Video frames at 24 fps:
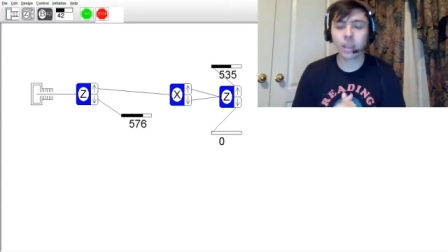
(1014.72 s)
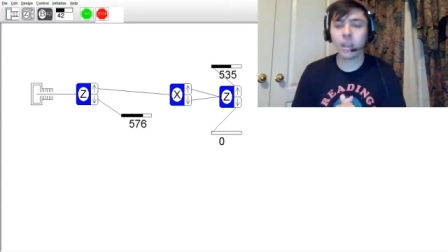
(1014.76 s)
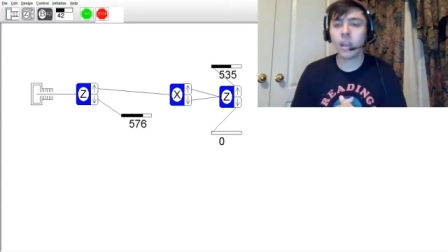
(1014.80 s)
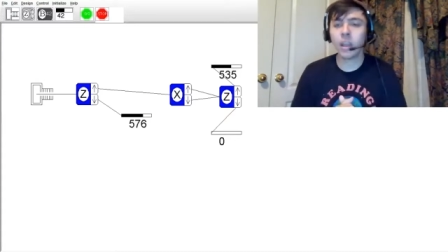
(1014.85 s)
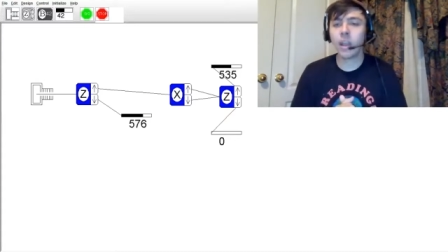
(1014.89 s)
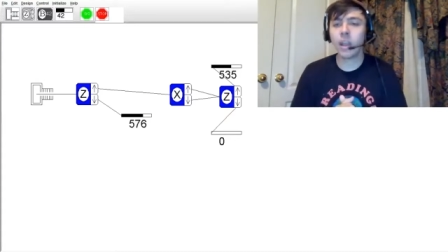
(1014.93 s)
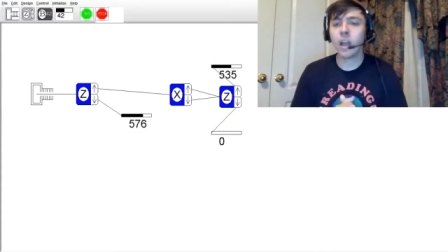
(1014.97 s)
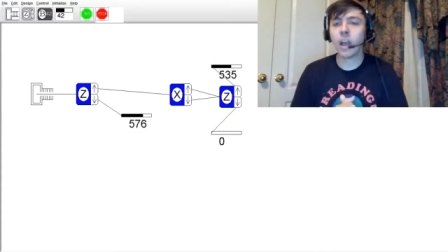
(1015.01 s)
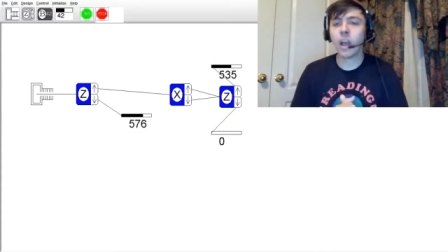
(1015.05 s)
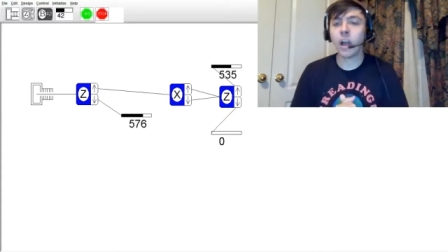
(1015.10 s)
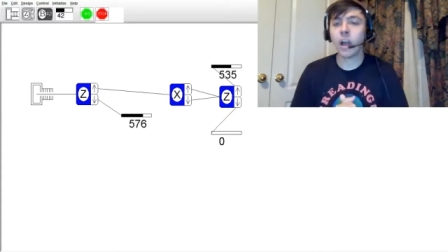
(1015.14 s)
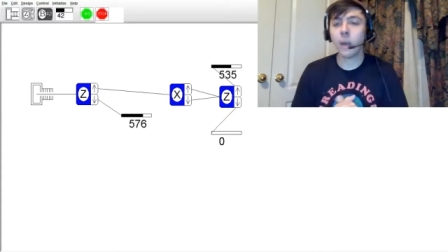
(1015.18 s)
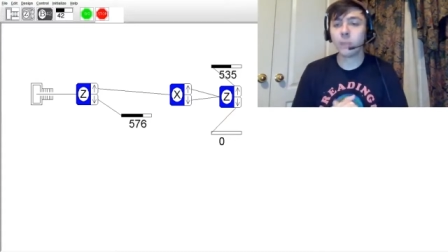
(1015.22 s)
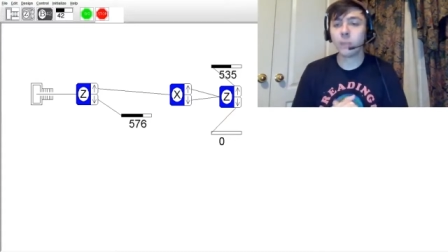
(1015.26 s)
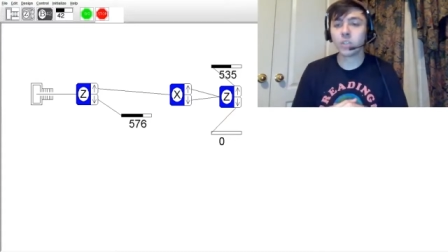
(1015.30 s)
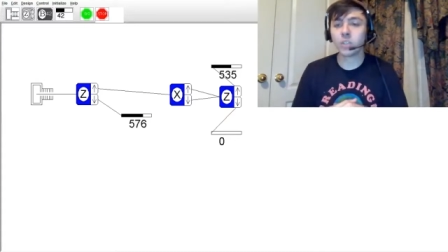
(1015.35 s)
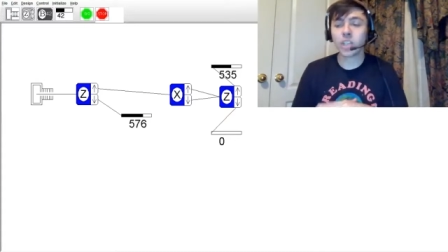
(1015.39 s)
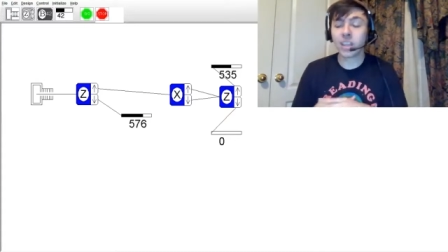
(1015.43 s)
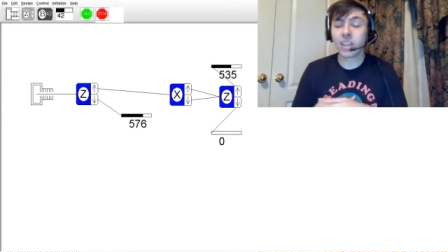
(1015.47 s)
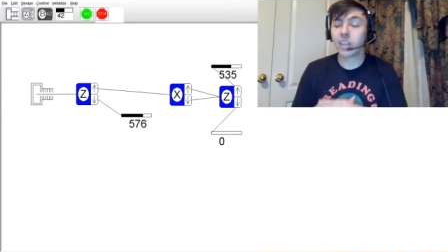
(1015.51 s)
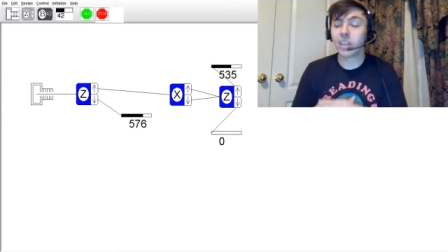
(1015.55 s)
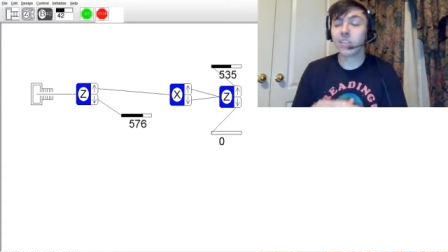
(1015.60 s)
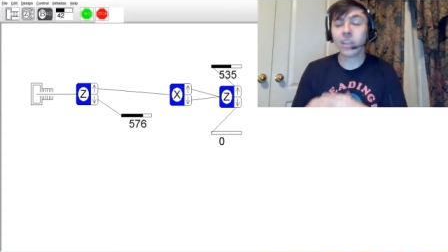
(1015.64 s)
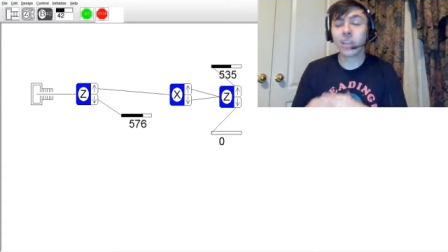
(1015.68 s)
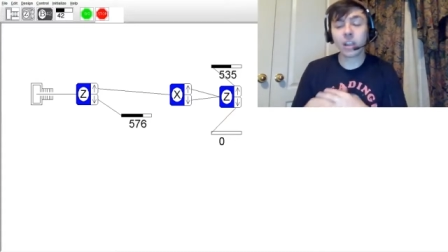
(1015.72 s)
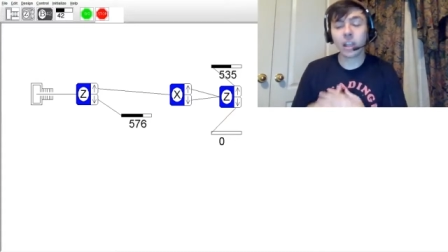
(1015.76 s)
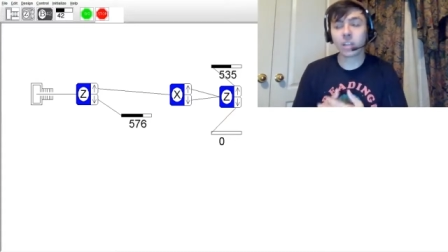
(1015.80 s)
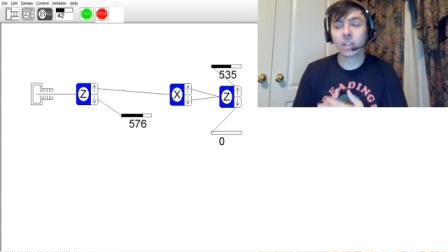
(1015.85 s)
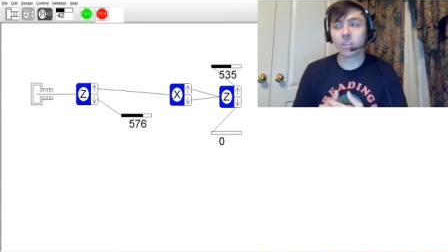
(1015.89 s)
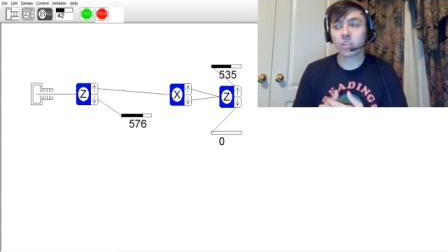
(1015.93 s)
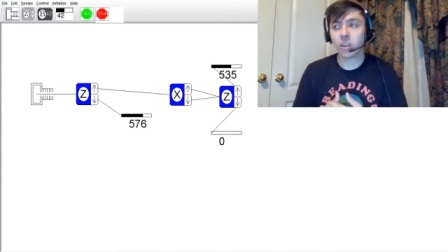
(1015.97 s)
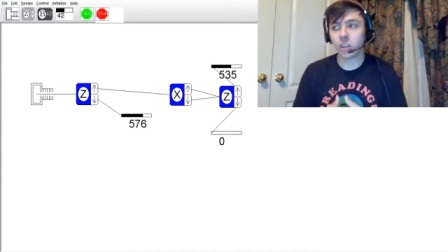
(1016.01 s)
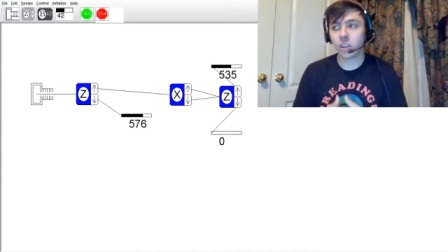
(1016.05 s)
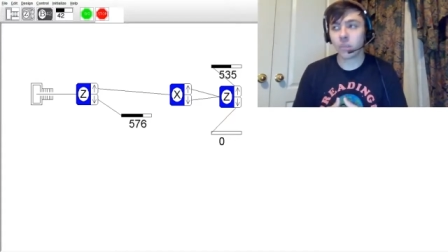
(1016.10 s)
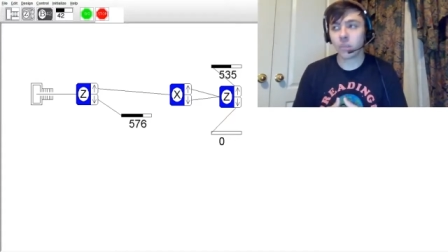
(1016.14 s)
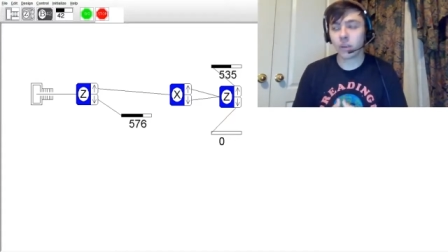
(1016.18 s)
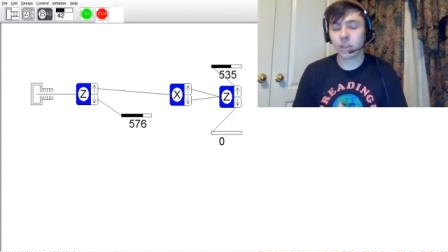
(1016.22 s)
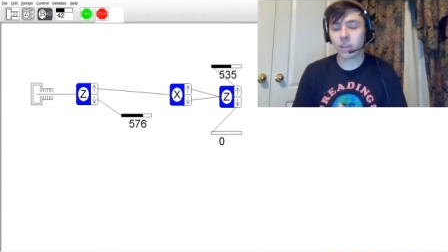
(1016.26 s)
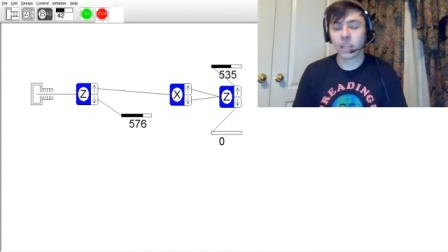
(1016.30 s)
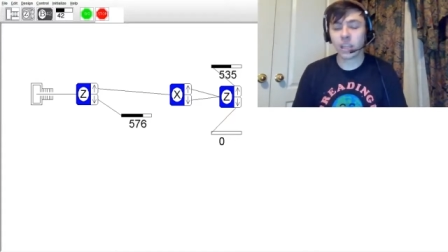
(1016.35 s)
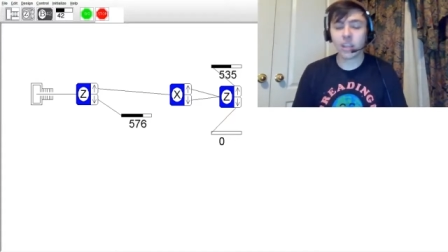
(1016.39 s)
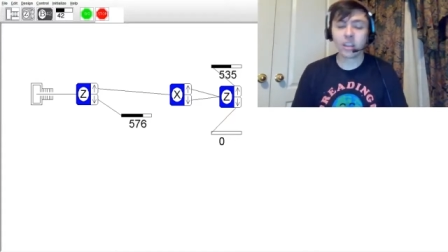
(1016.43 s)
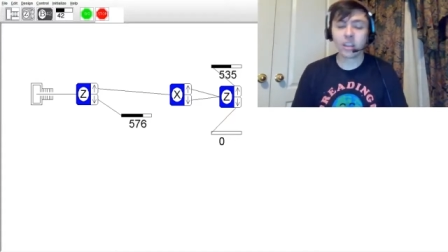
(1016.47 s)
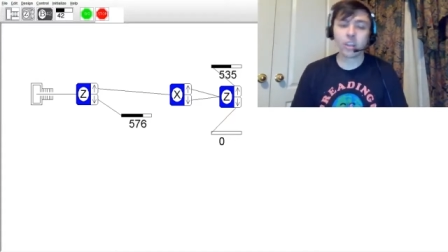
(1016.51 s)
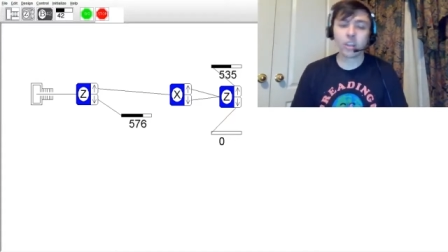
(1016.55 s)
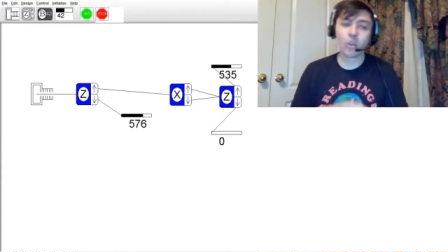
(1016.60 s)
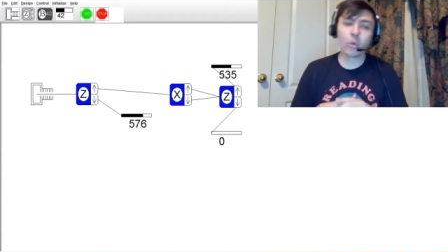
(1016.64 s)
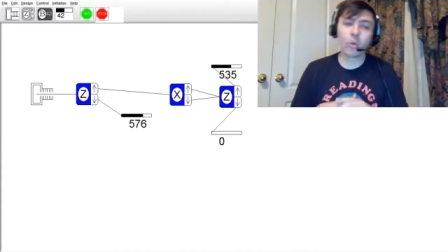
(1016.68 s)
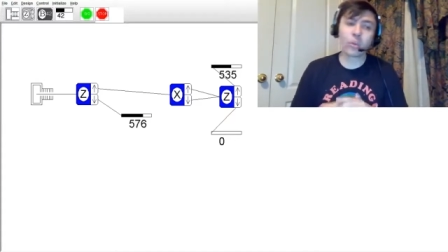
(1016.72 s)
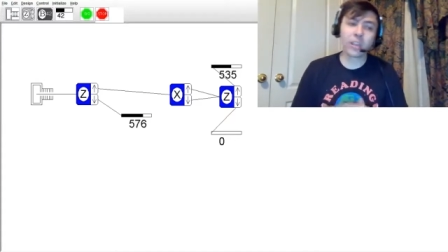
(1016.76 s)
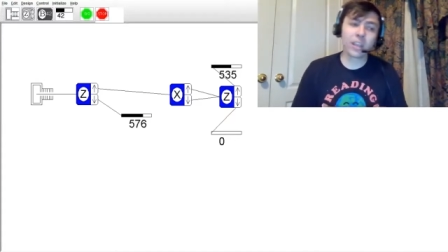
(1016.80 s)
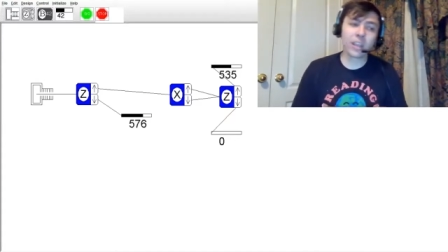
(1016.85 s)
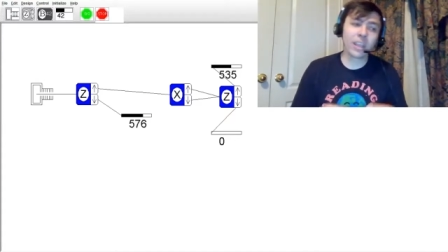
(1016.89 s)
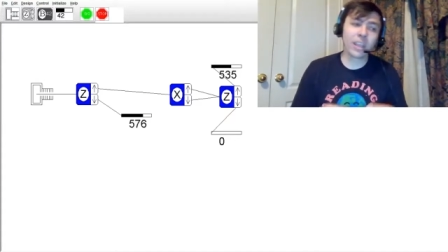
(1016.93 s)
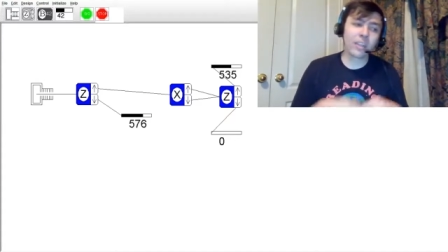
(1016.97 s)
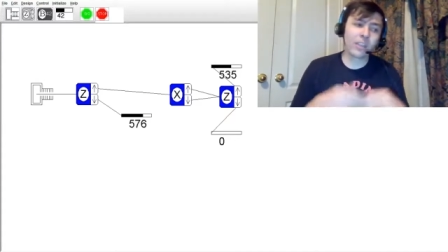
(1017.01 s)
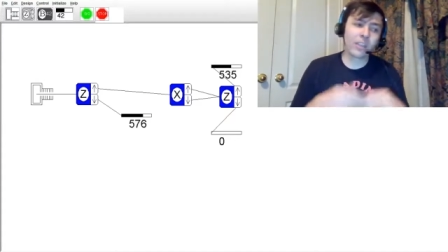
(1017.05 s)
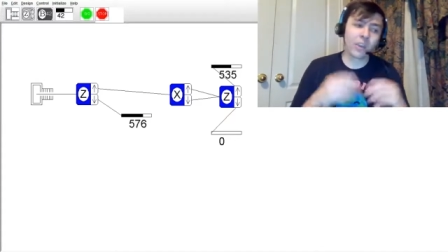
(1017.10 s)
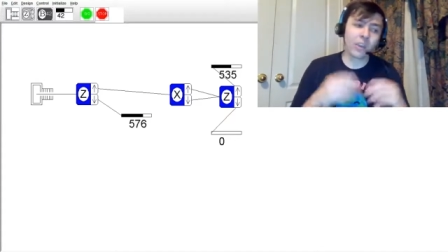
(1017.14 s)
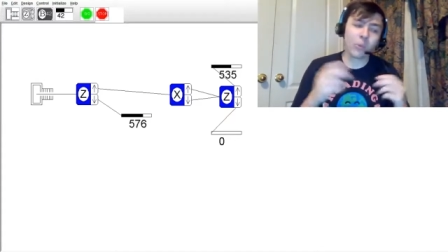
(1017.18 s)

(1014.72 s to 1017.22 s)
Um, just in the electron spin case, you will see there